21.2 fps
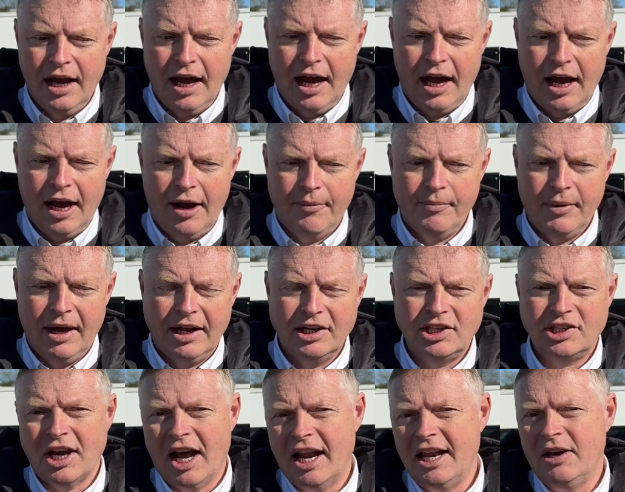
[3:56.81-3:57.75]
And
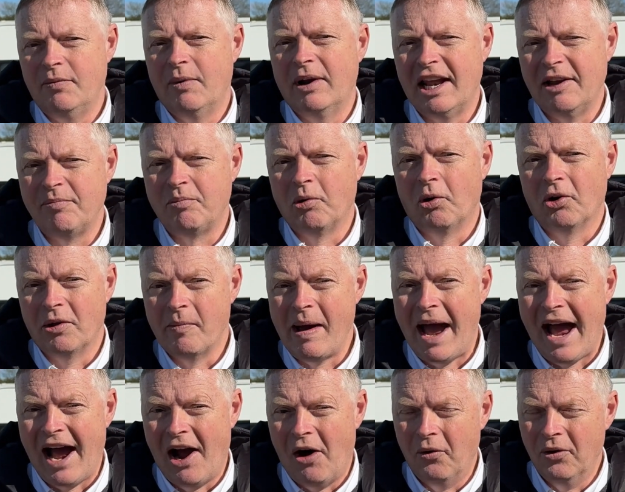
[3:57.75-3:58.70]
certainly when they brought them
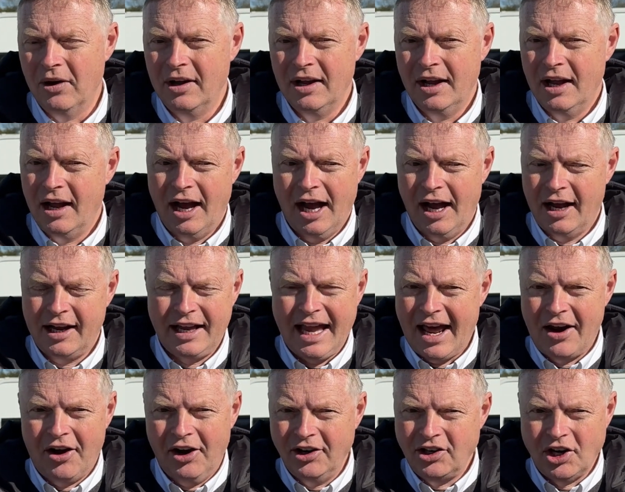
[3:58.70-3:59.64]
out,
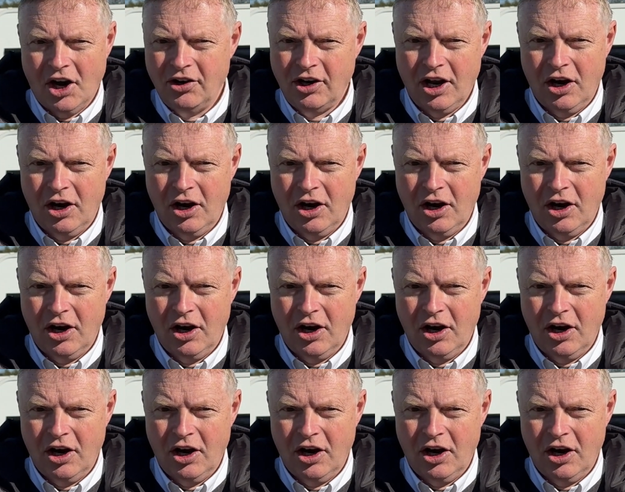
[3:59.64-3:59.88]
again, I don't